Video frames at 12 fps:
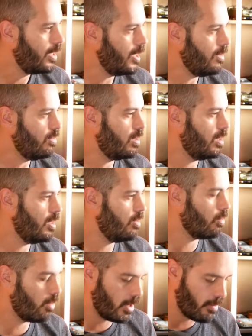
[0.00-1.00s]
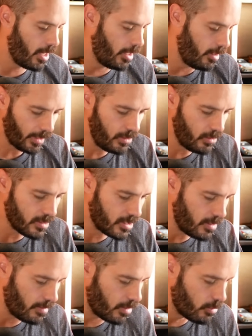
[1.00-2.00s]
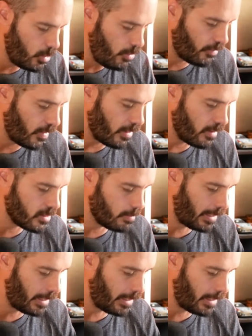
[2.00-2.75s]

in the rear end. You can see that the roof here is